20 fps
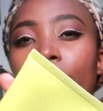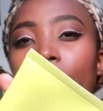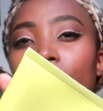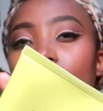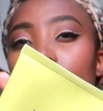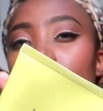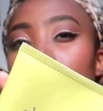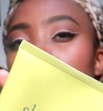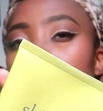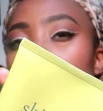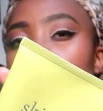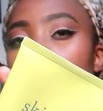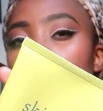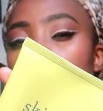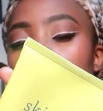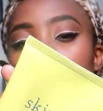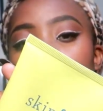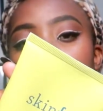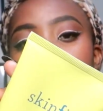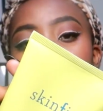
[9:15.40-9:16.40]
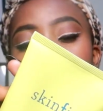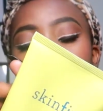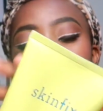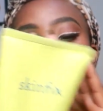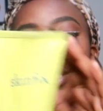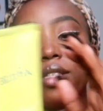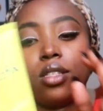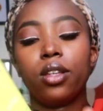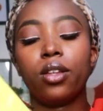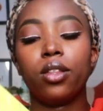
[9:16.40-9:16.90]
this is
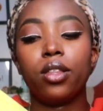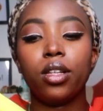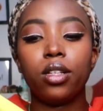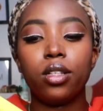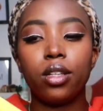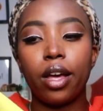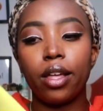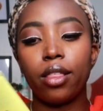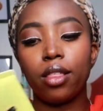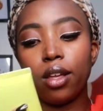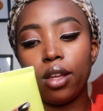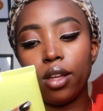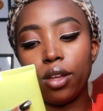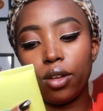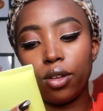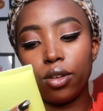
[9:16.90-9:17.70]
it. So this, I think you